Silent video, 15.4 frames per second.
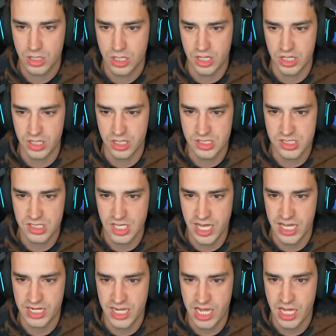Gonna
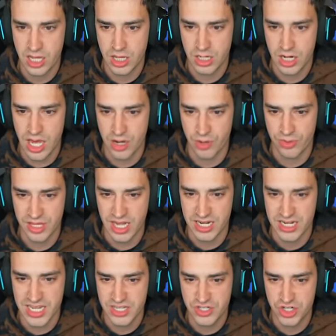slide down. I don't think I
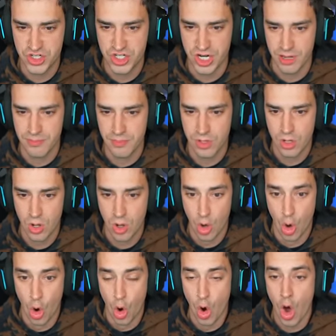need to jump.
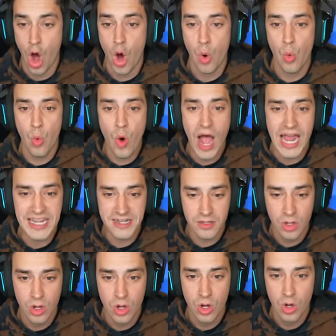What?
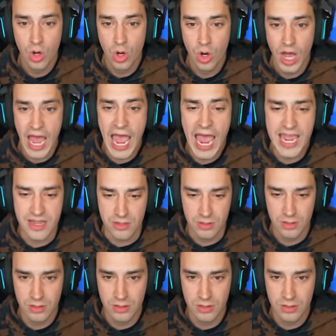Hey!